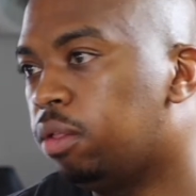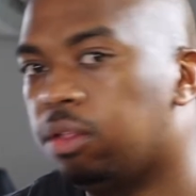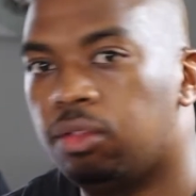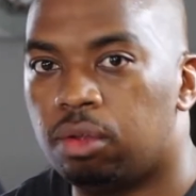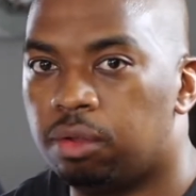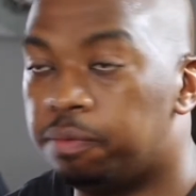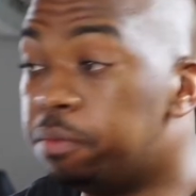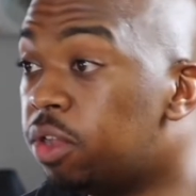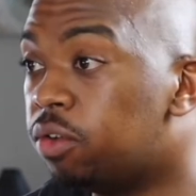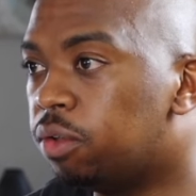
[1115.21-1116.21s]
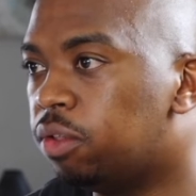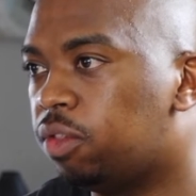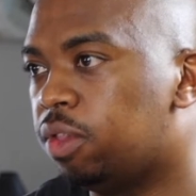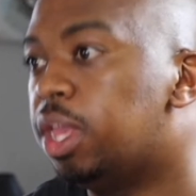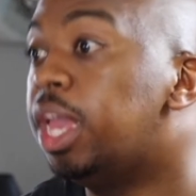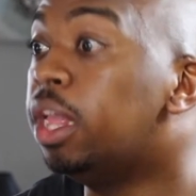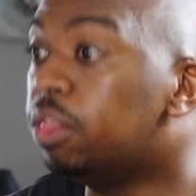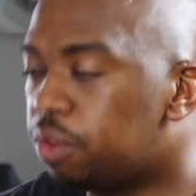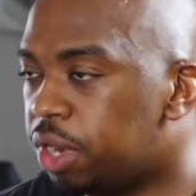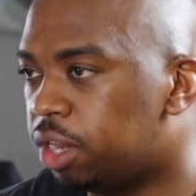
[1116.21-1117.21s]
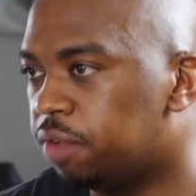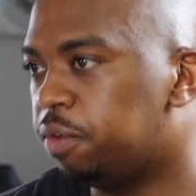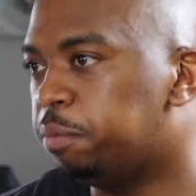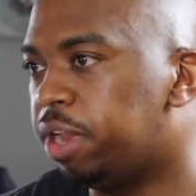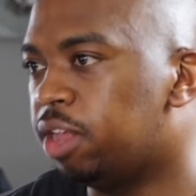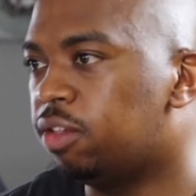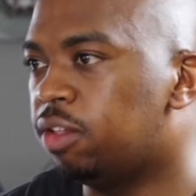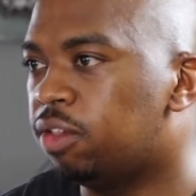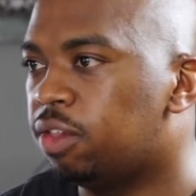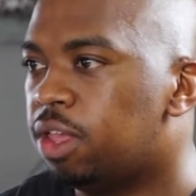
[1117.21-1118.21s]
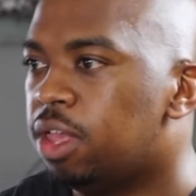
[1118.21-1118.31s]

sort of minerals in 3 different places.